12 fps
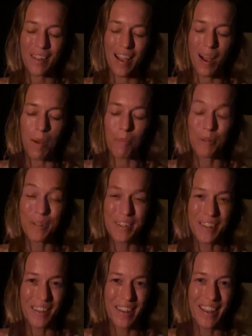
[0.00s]
I'm
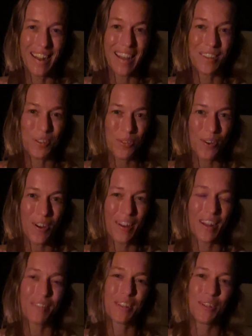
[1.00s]
resilient and strong
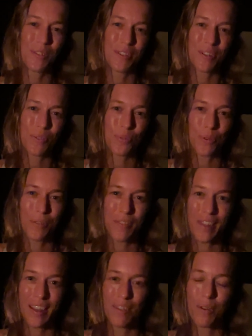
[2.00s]
enough to do this sort of
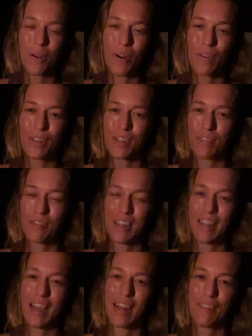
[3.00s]
thing regardless of any
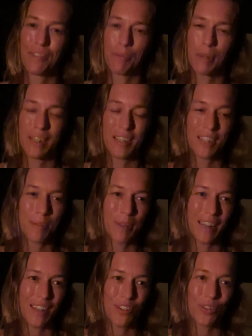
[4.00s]
kind of
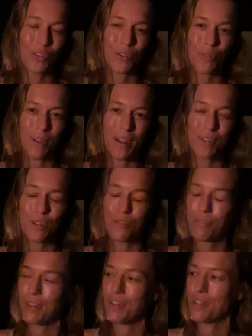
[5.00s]
intimidation or threats or
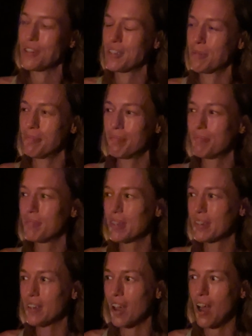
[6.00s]
fears, and
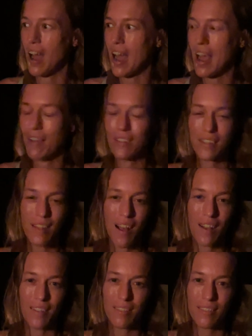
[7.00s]
I have
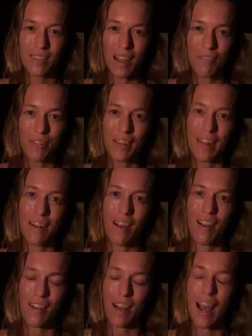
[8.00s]
definitely
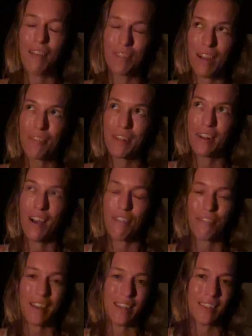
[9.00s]
not
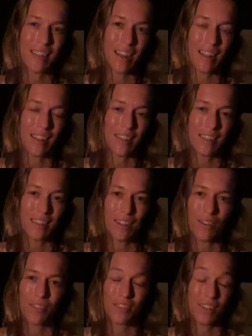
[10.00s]
faced anything to the
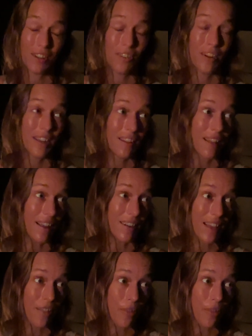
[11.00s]
degree like death